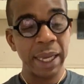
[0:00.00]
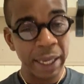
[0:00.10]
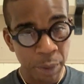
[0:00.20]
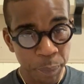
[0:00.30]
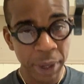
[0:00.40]

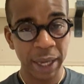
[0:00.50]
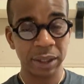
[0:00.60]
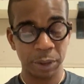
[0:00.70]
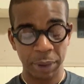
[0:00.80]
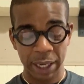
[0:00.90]

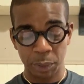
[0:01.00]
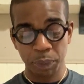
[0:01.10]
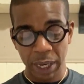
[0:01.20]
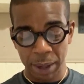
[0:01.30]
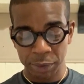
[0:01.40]
impacted by the
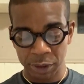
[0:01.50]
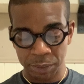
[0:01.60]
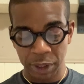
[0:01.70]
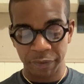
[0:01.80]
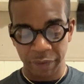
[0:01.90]

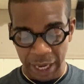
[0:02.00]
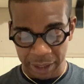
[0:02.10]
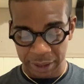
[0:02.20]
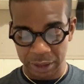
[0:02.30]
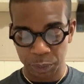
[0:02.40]
problem of
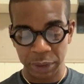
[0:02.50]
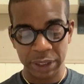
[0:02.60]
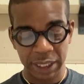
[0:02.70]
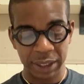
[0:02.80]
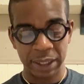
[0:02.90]
violence,
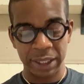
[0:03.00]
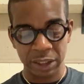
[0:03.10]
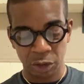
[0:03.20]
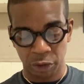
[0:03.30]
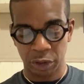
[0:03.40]
particularly the
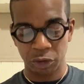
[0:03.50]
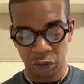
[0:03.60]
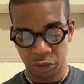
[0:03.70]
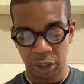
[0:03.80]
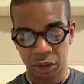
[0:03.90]
historical,
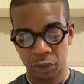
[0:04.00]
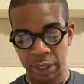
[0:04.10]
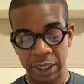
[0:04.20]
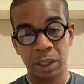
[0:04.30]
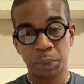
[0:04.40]
structural,
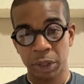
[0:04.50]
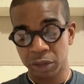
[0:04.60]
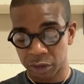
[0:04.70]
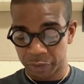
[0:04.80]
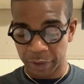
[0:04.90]
and
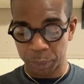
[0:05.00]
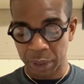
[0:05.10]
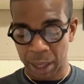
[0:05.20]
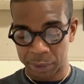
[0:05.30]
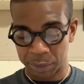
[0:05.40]
interpersonal
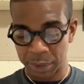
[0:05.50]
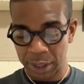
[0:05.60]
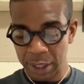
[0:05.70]
problem.